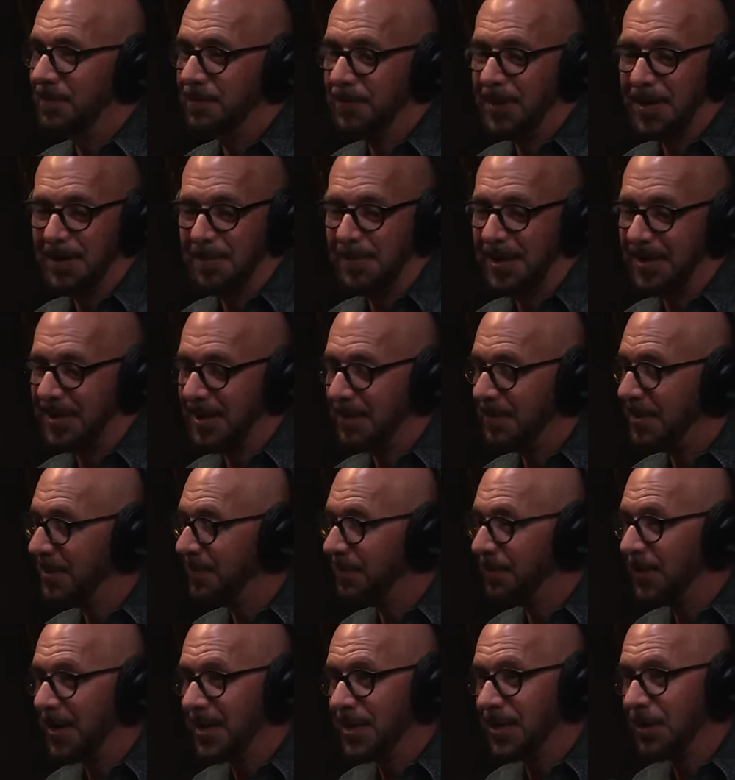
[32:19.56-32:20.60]
fuck man they'd be
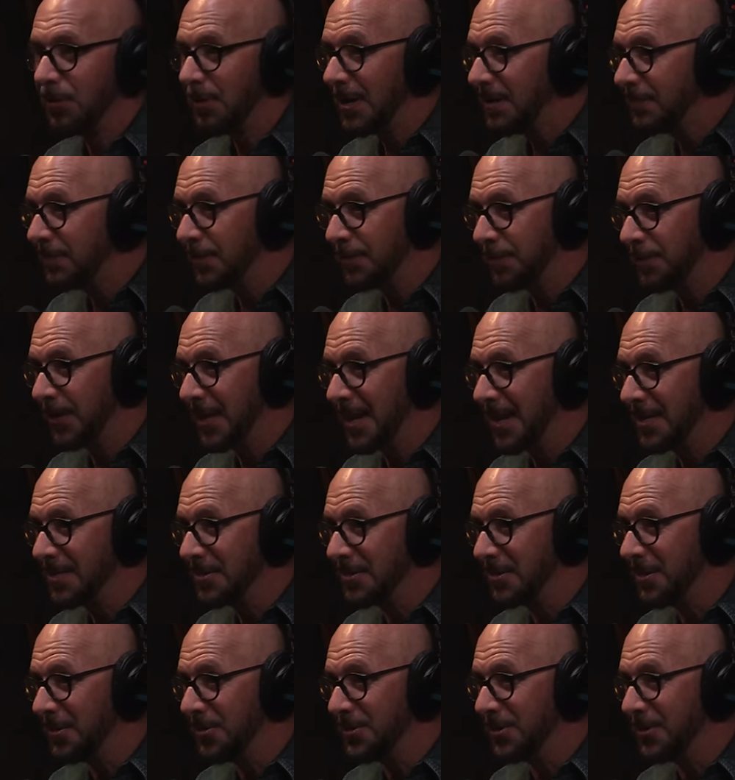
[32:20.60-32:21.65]
fucking grateful for
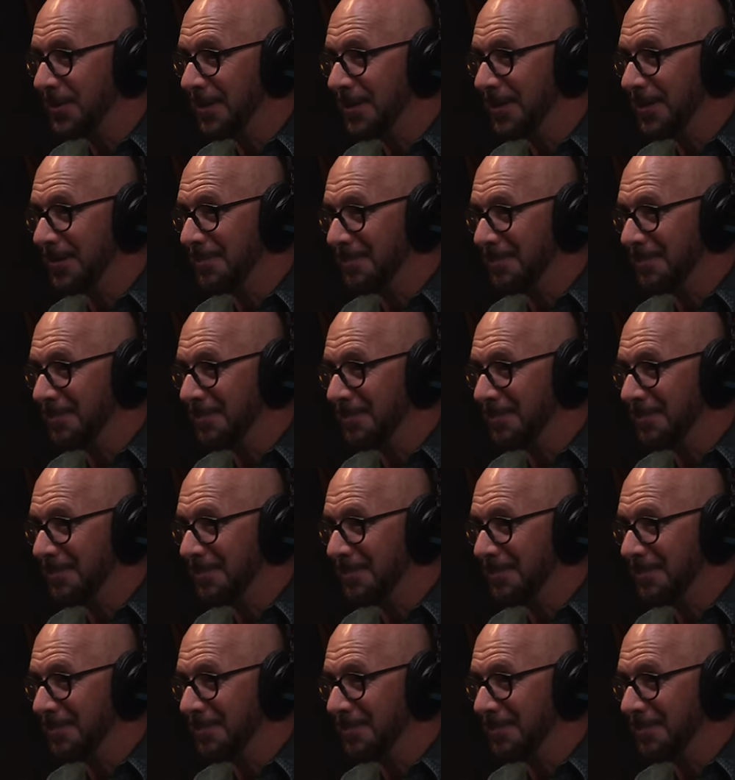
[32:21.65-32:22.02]
cancel culture there